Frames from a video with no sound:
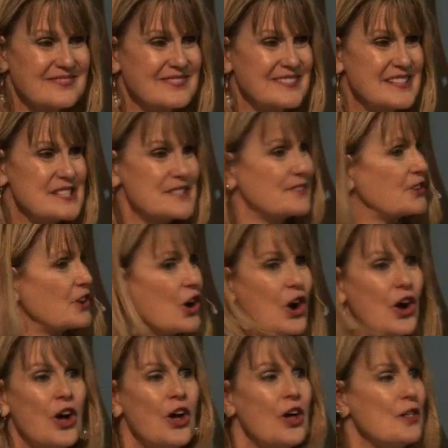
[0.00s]
It's for
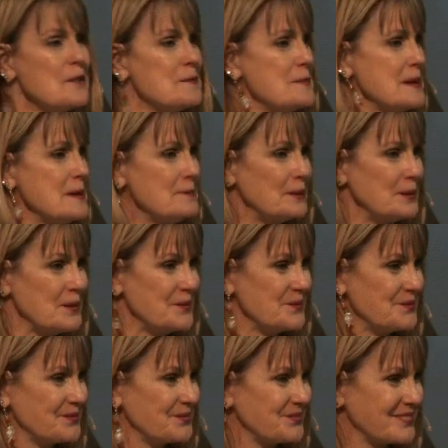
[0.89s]
all the people.
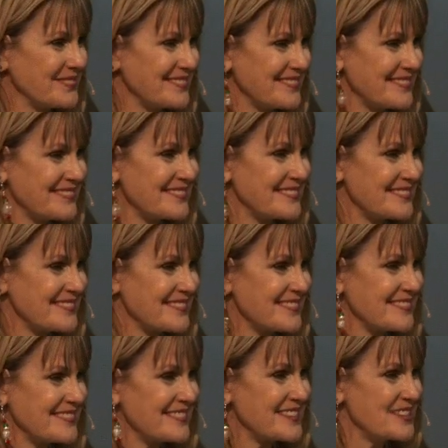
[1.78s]

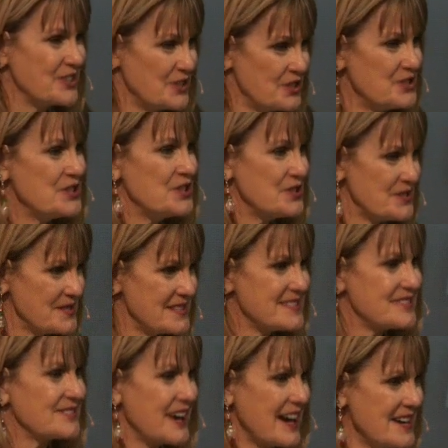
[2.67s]
Good
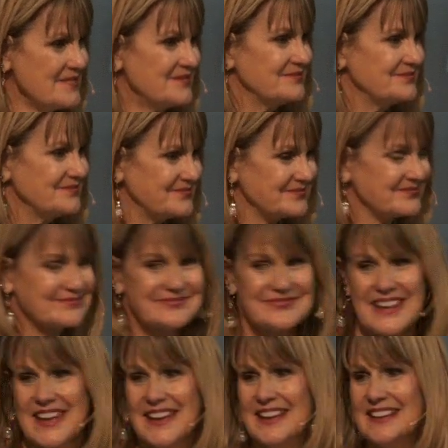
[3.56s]
news, right?
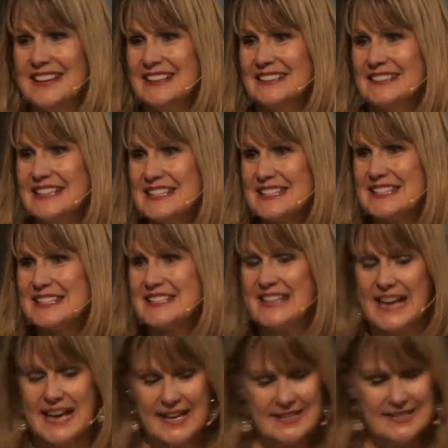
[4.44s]
Let's
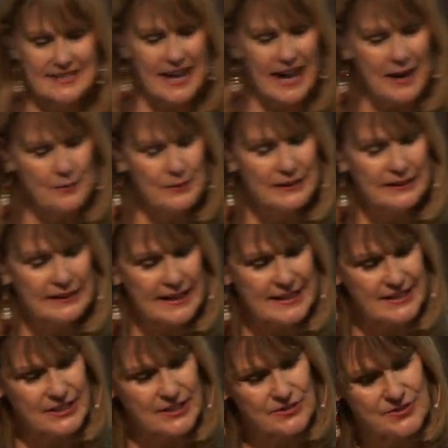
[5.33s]
stand. I would
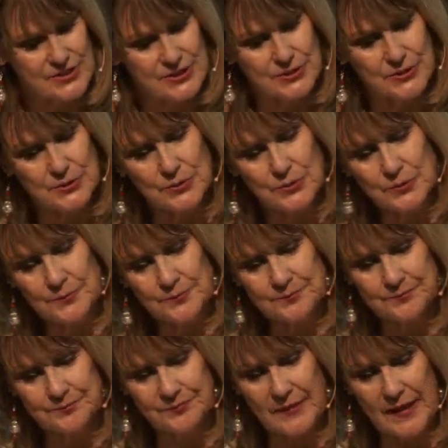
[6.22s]
like you to,
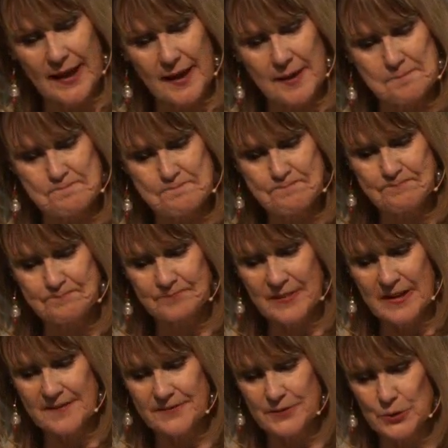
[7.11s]
um,
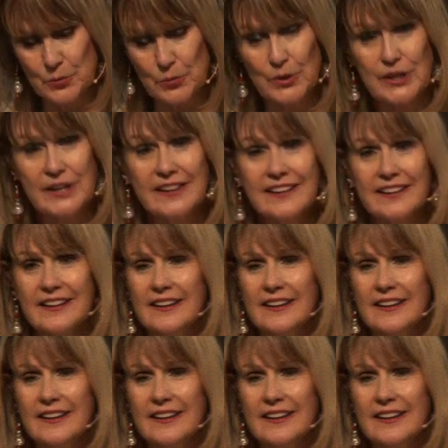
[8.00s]
if you would,